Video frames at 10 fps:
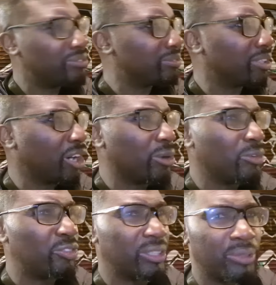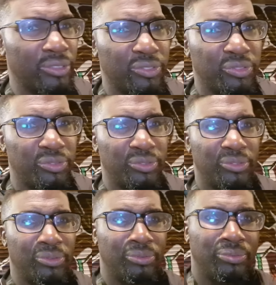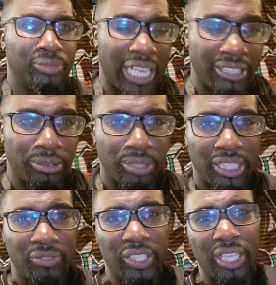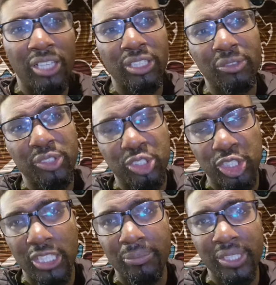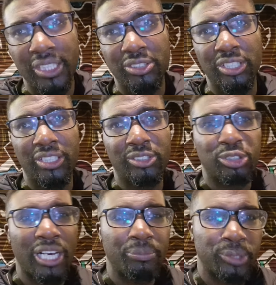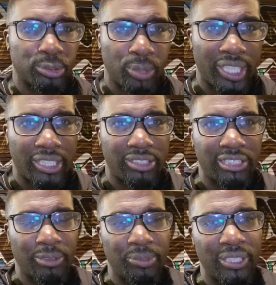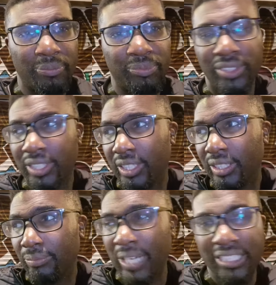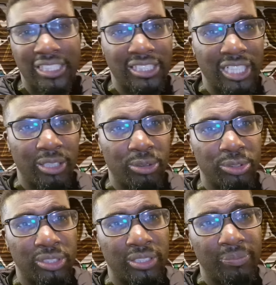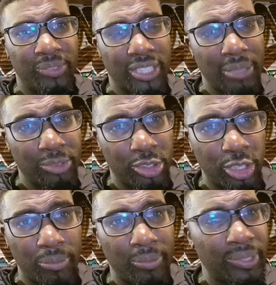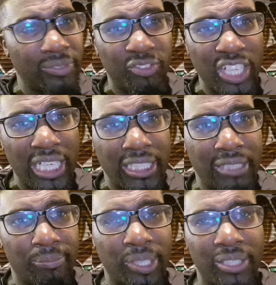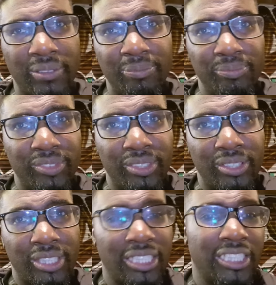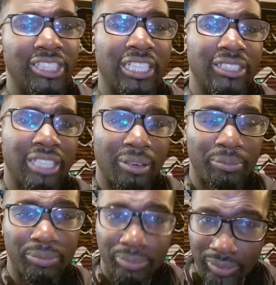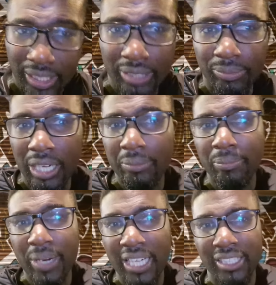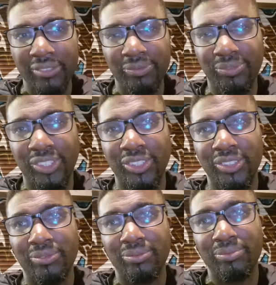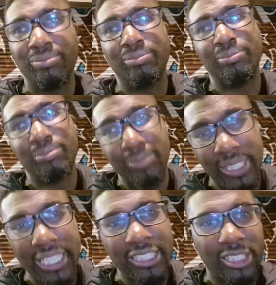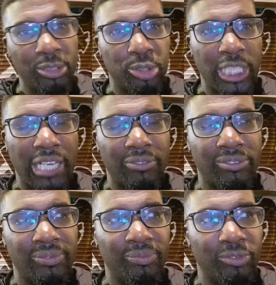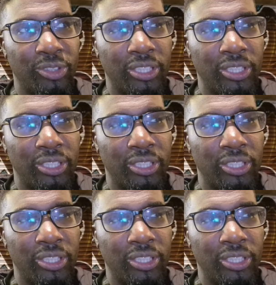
The whole thing with Daniel Levy going over to Germany to try and persuade Matty Tells to come to Tottenham and failing, but then it's ended up him coming back and we're getting the deal done for